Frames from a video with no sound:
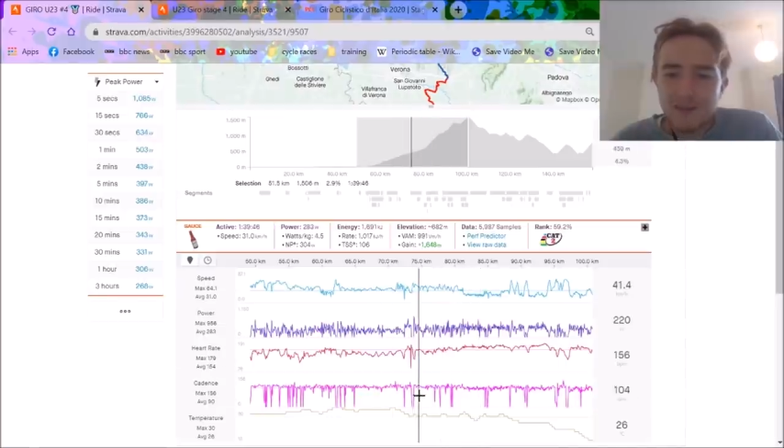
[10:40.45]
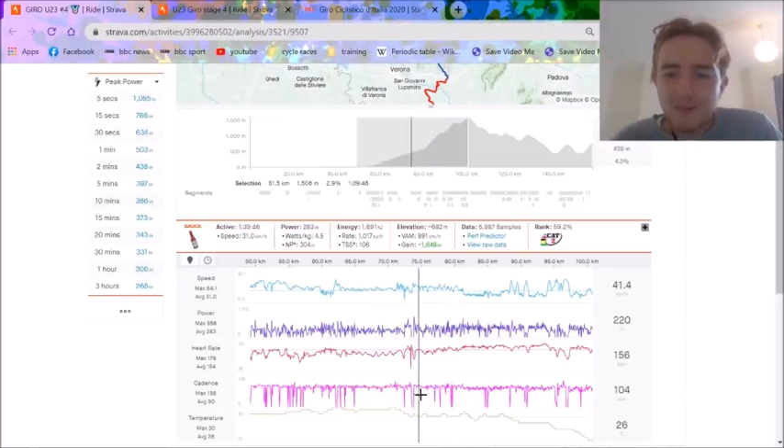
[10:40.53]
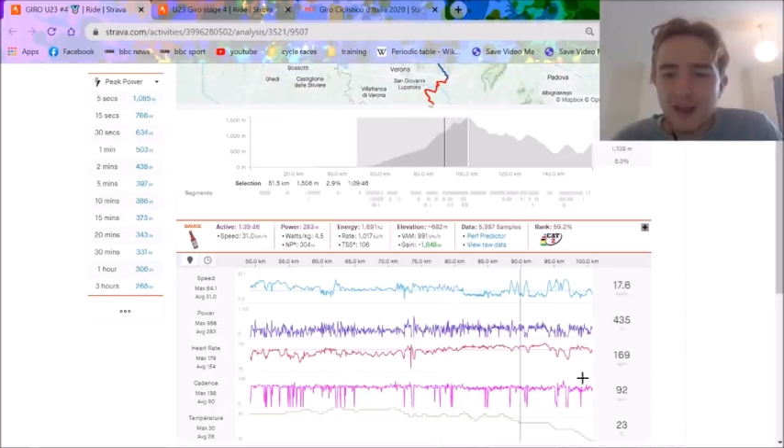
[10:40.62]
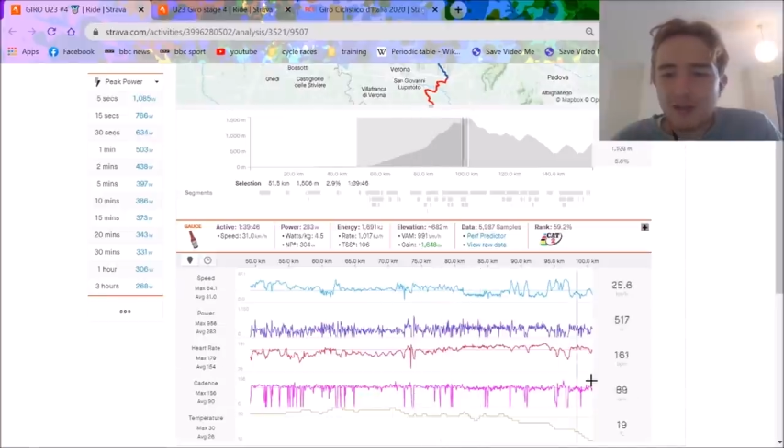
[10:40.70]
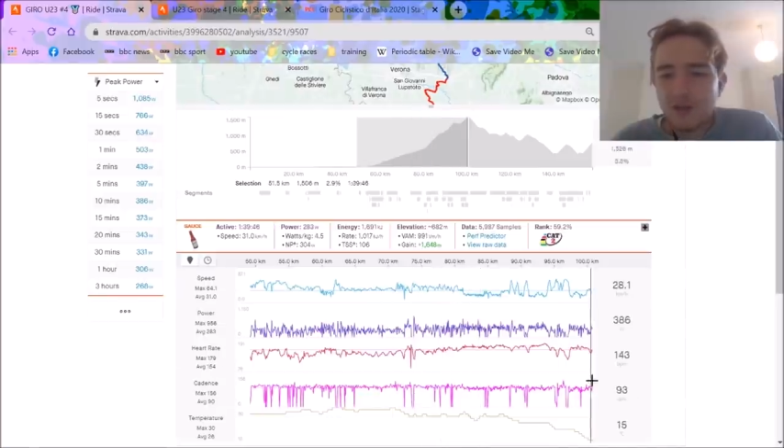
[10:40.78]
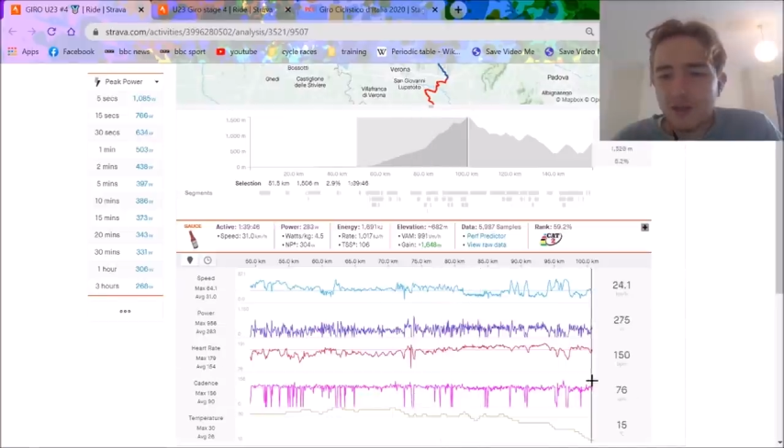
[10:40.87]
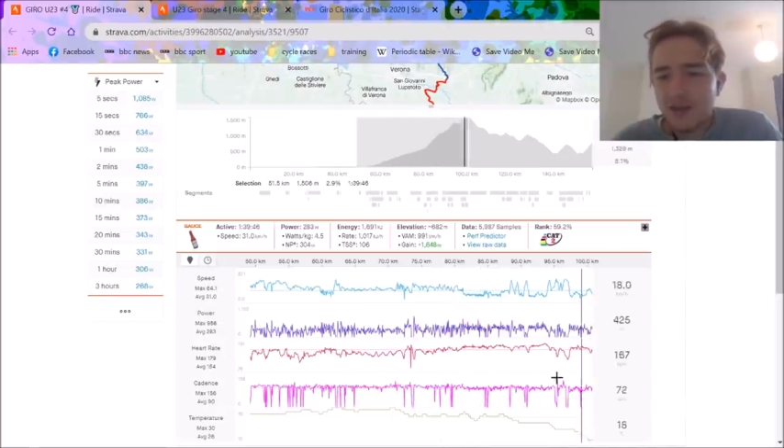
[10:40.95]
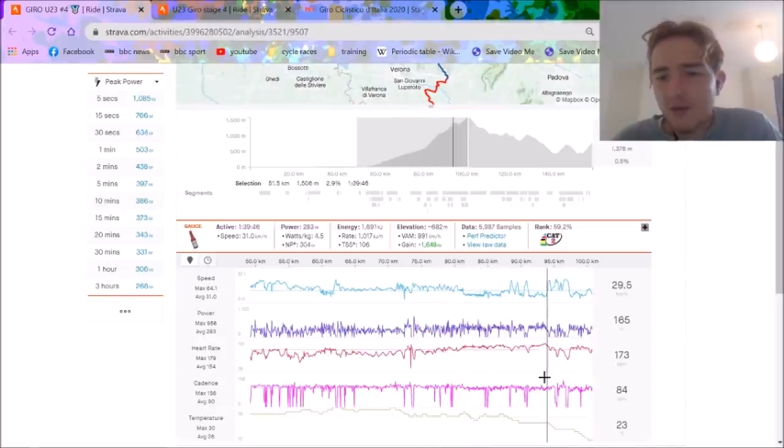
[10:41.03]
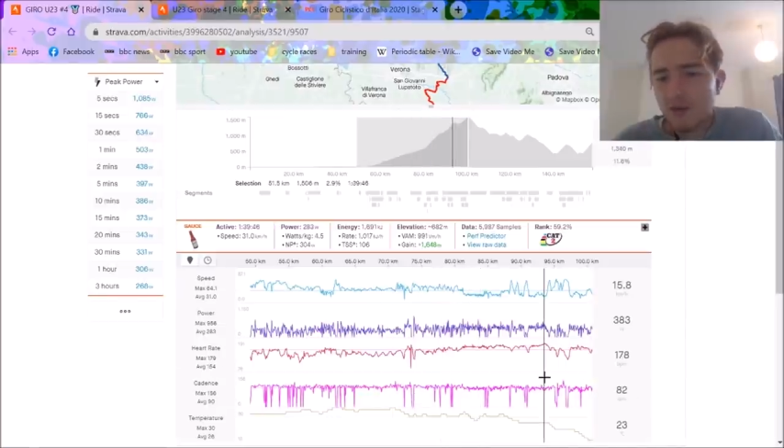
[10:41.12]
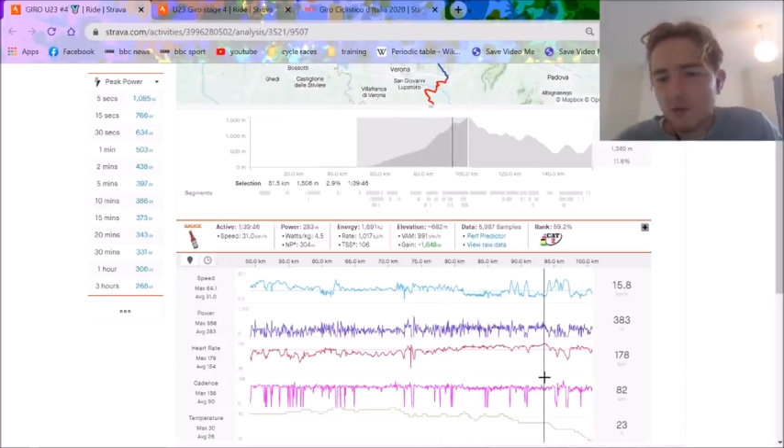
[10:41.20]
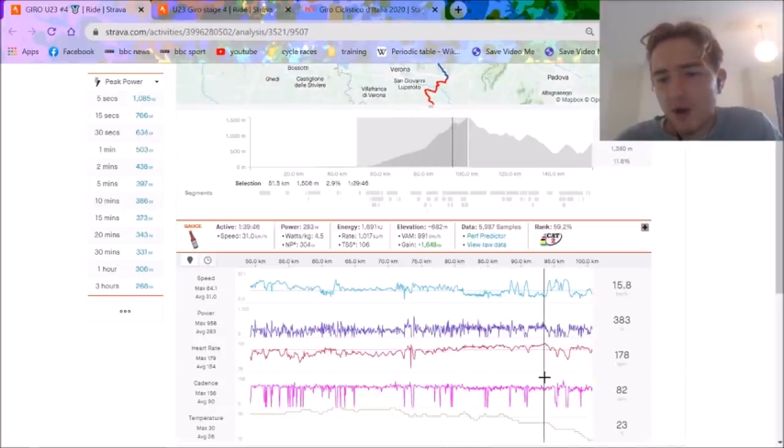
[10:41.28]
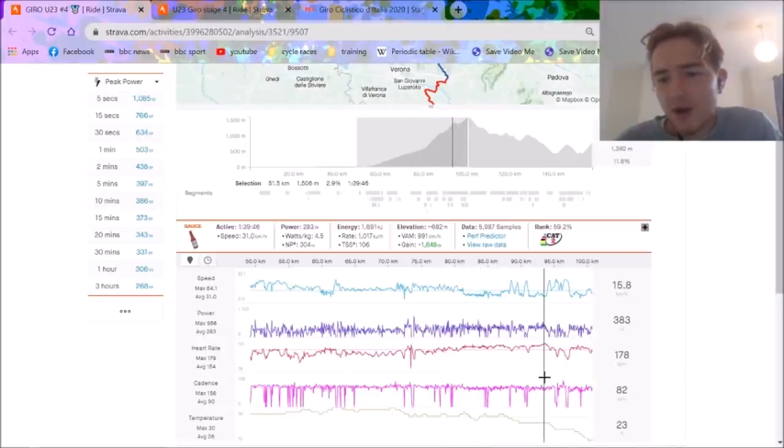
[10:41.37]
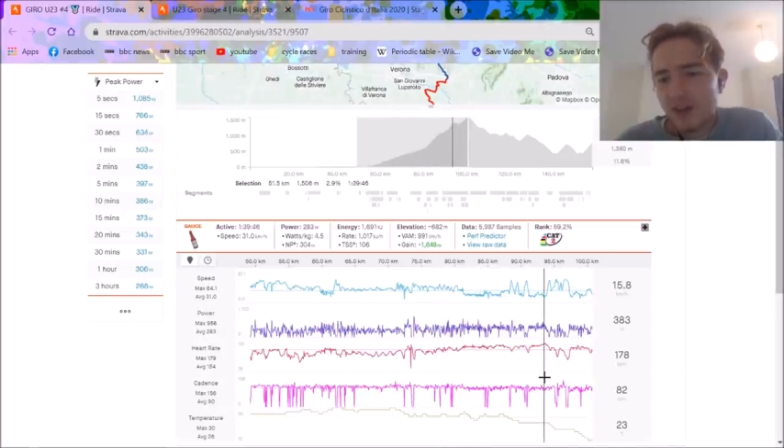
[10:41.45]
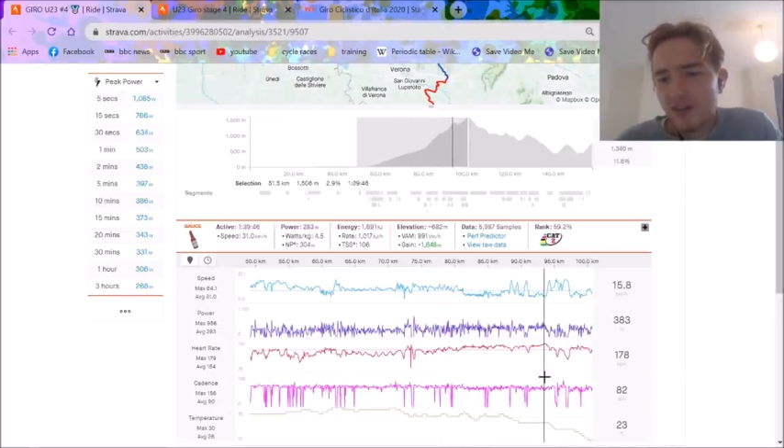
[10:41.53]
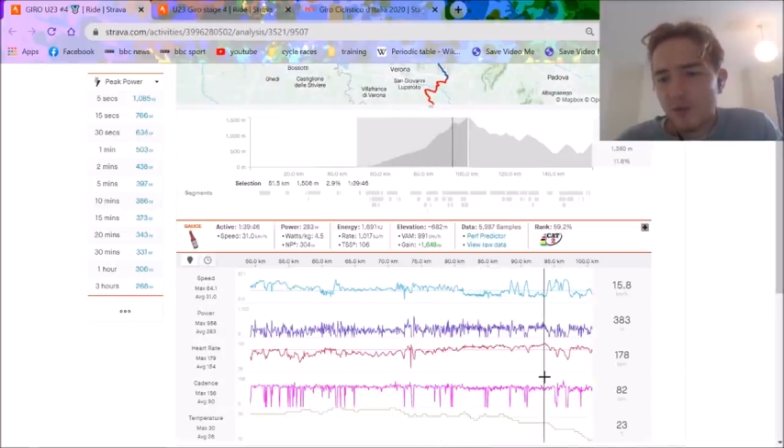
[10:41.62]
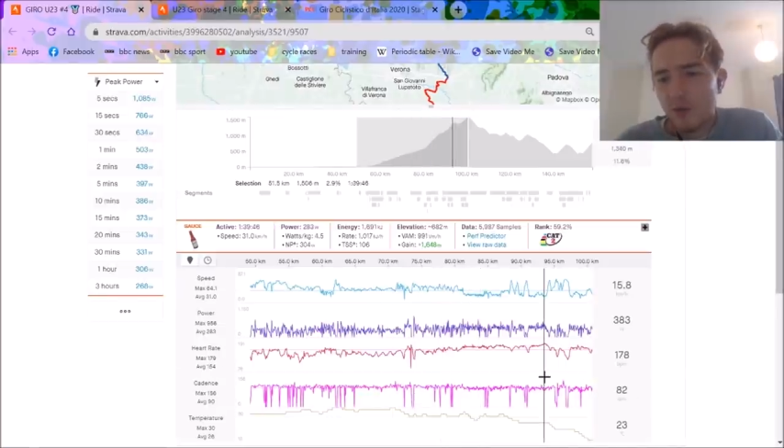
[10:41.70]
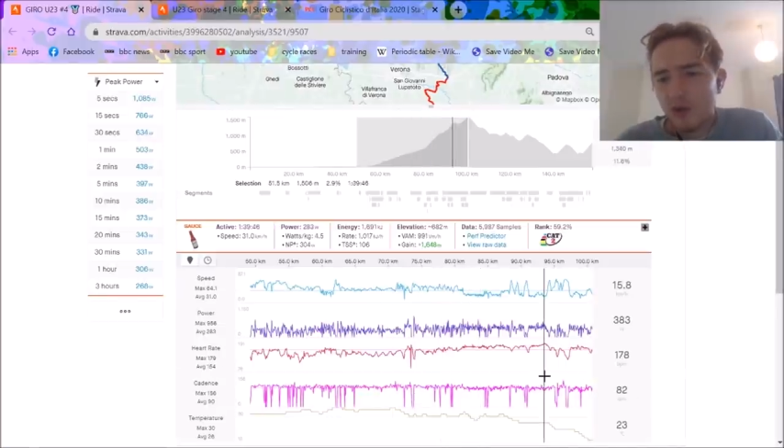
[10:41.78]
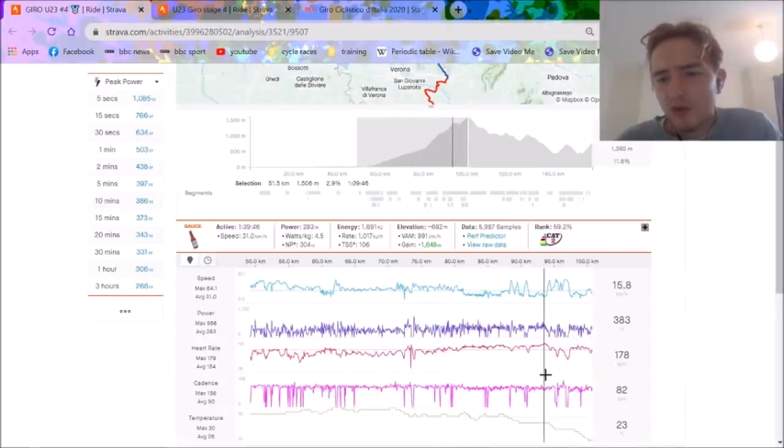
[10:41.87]
His max on the day was one
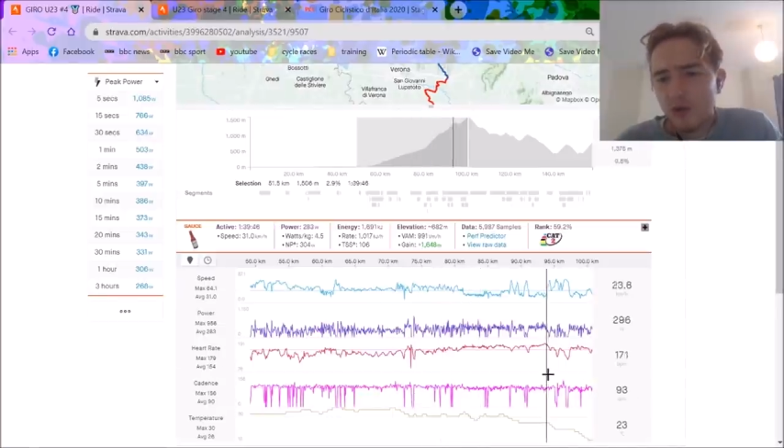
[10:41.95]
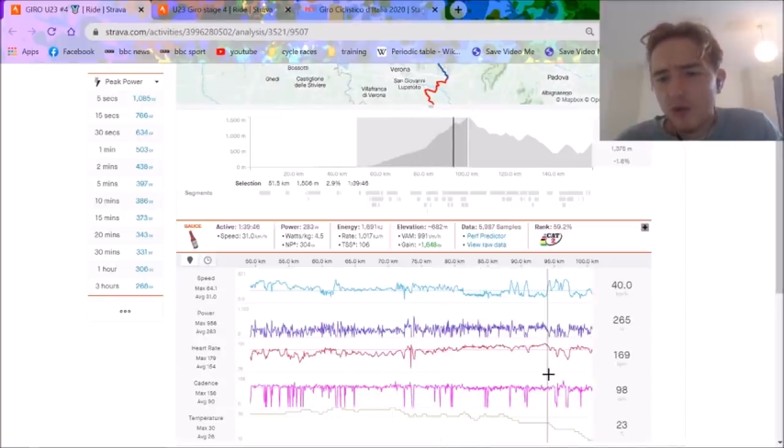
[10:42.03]
ninety-one.